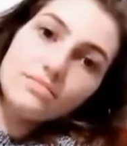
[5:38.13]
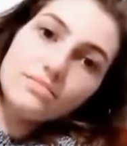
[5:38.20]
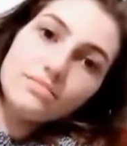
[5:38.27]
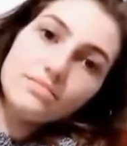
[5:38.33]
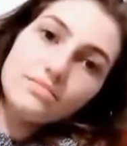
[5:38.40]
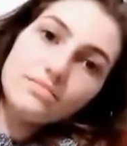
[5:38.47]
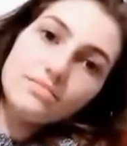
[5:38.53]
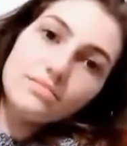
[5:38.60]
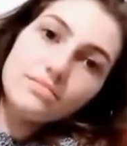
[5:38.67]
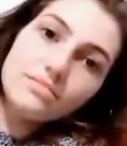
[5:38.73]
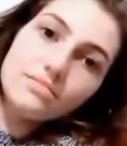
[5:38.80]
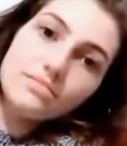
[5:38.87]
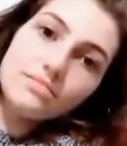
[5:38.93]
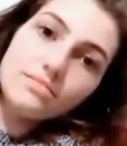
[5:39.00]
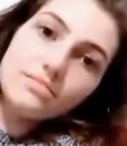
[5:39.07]

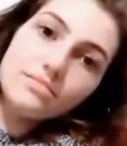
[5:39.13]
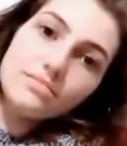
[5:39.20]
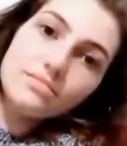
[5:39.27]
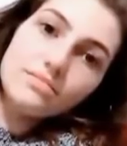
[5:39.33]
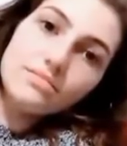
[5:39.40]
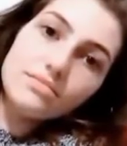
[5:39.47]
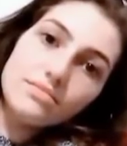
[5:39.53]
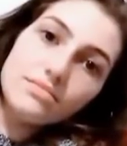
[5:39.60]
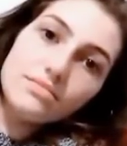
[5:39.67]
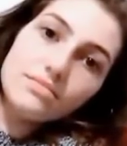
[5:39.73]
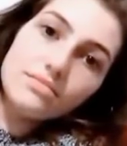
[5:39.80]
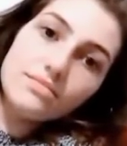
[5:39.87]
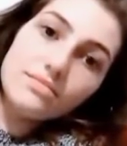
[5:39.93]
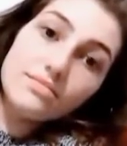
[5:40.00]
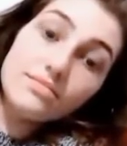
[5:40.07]

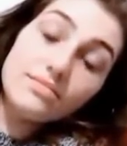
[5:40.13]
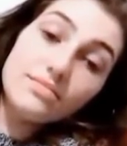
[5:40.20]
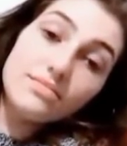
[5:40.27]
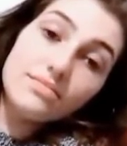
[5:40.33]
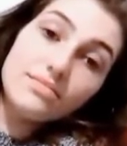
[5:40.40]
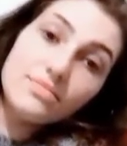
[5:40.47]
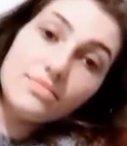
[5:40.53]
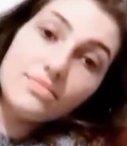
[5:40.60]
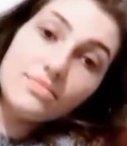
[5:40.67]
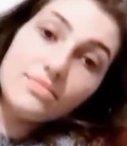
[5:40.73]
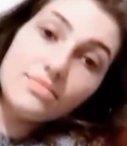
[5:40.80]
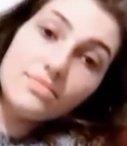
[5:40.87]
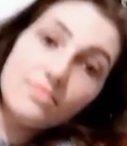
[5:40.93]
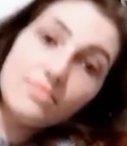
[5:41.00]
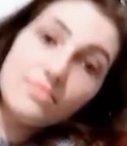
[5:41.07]

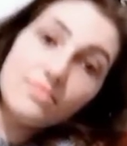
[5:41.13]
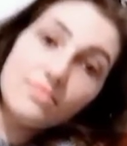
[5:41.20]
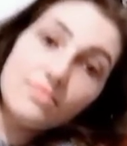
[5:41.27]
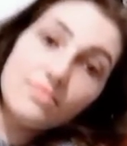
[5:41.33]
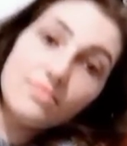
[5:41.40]
[no speech]